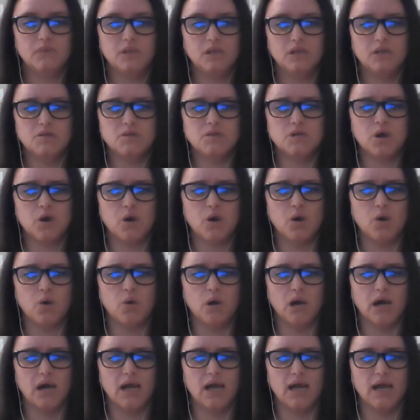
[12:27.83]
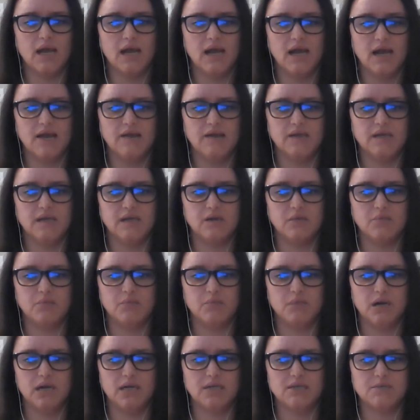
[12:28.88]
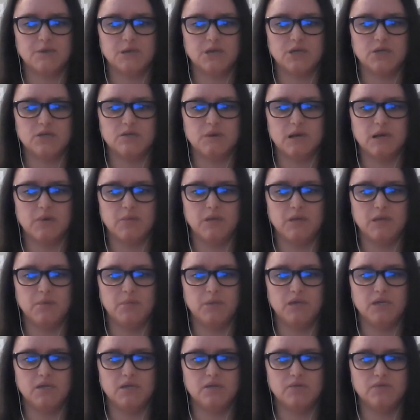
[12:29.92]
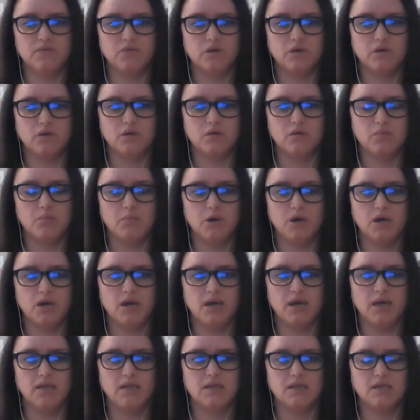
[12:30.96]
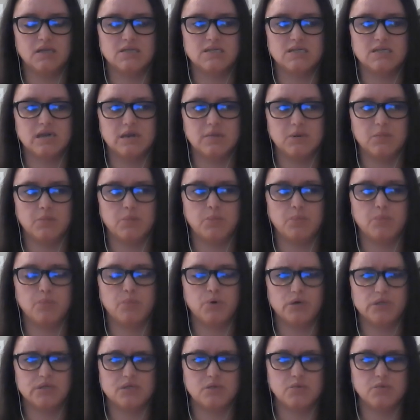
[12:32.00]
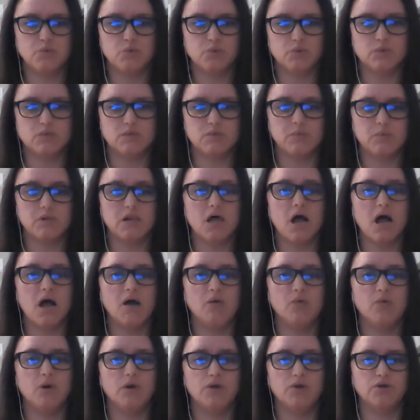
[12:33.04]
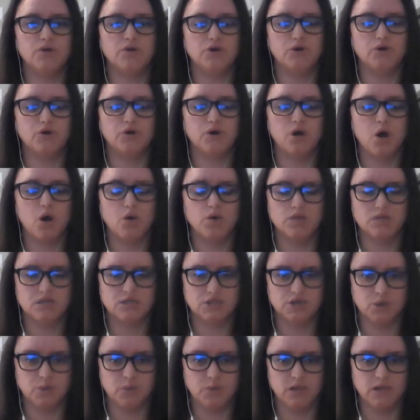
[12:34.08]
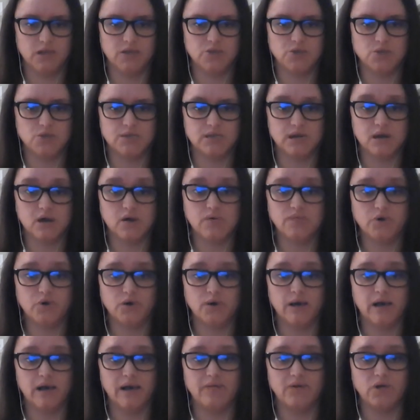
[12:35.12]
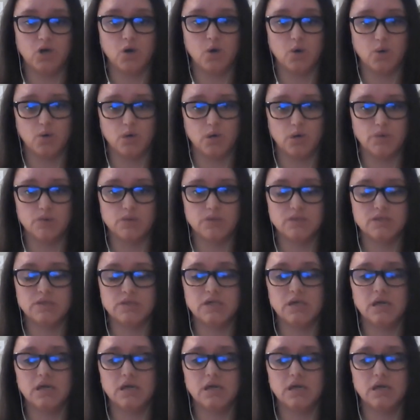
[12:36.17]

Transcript: So I think my experience might be a bit different, but I think the same principles apply whether you're hosting your place yourself or you have a co-host.